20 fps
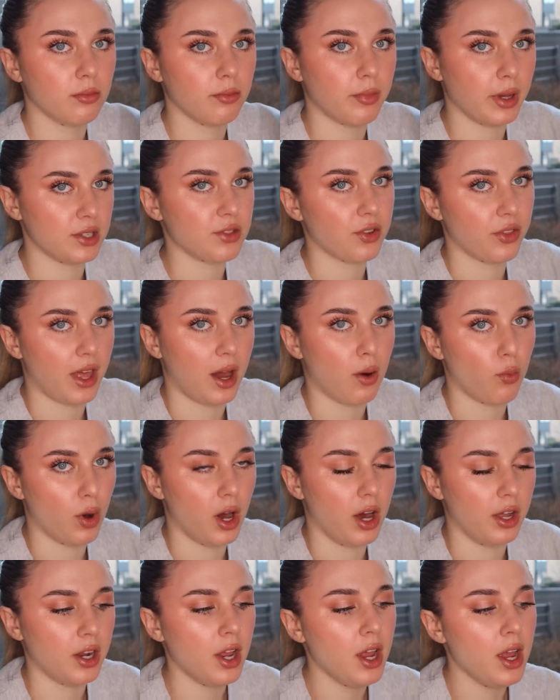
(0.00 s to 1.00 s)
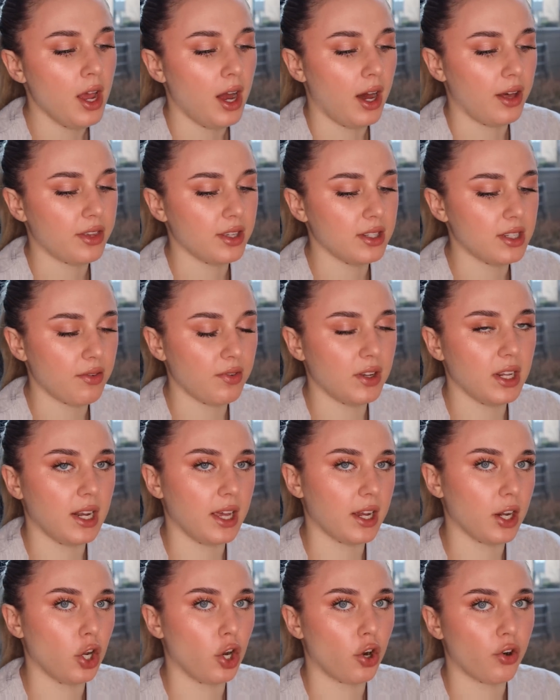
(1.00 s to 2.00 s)
based on that word. I think definitely
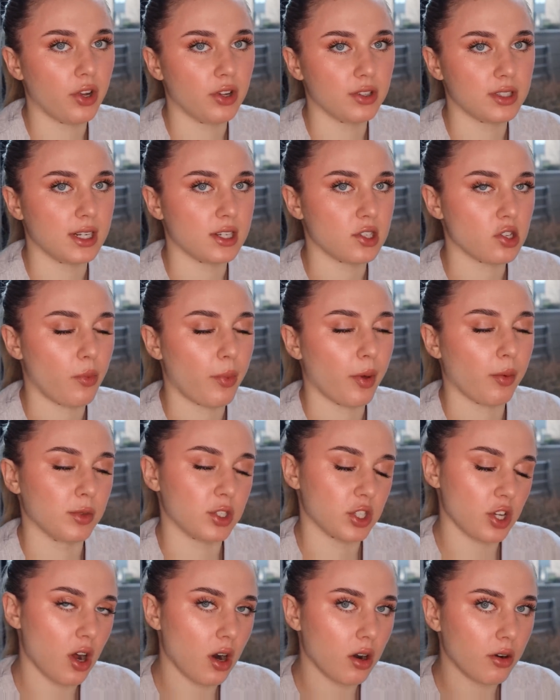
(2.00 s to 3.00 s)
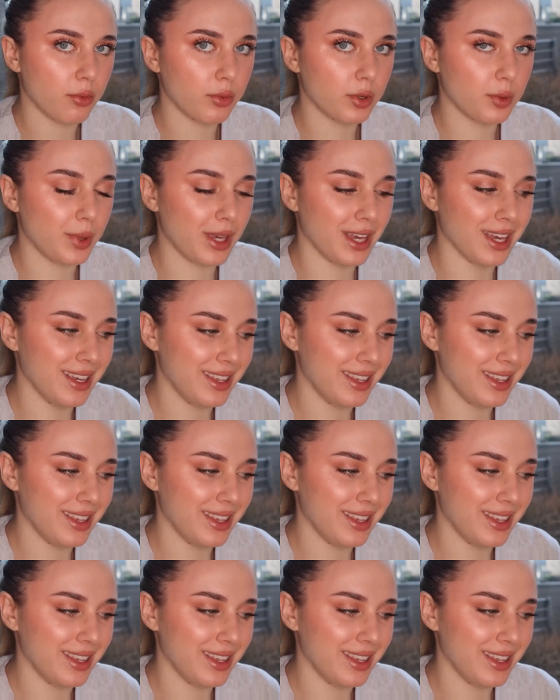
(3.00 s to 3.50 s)
like L'Oreal telescopic Mascara would be